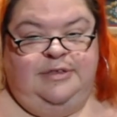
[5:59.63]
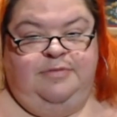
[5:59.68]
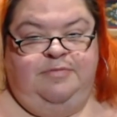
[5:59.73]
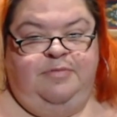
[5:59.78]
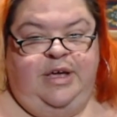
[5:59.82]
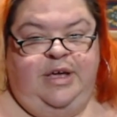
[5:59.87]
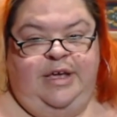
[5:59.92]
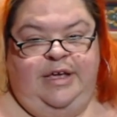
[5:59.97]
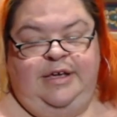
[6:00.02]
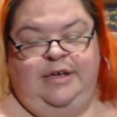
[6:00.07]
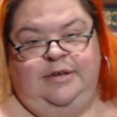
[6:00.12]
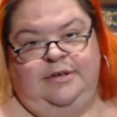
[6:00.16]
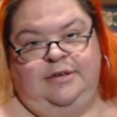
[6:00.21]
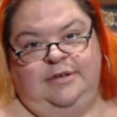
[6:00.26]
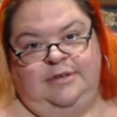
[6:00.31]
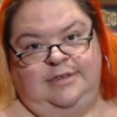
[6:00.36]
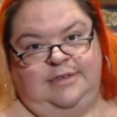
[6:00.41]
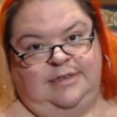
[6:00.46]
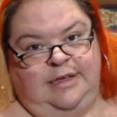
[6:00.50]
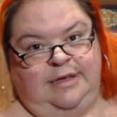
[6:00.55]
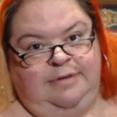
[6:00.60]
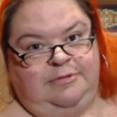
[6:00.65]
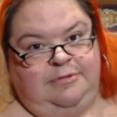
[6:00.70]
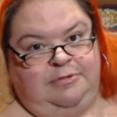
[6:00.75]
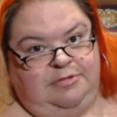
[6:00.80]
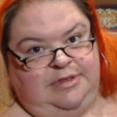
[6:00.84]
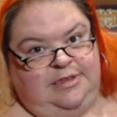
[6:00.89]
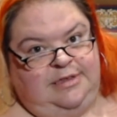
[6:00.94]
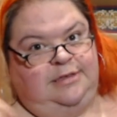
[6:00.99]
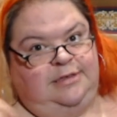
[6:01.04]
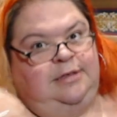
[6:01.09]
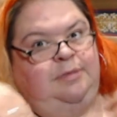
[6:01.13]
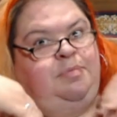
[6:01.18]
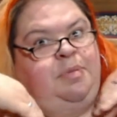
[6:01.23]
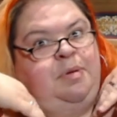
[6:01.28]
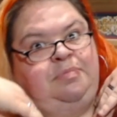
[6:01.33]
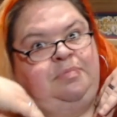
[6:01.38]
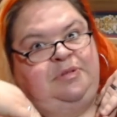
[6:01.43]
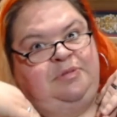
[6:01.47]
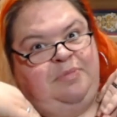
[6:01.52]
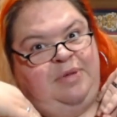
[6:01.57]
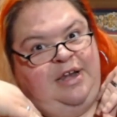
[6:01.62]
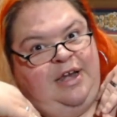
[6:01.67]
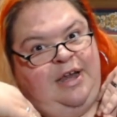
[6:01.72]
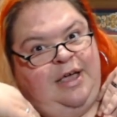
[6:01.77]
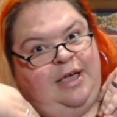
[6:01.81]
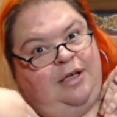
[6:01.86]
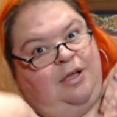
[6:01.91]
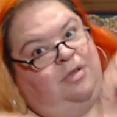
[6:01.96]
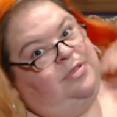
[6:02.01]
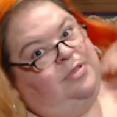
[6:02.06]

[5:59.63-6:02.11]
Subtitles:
My sleeves would slip up to my neck all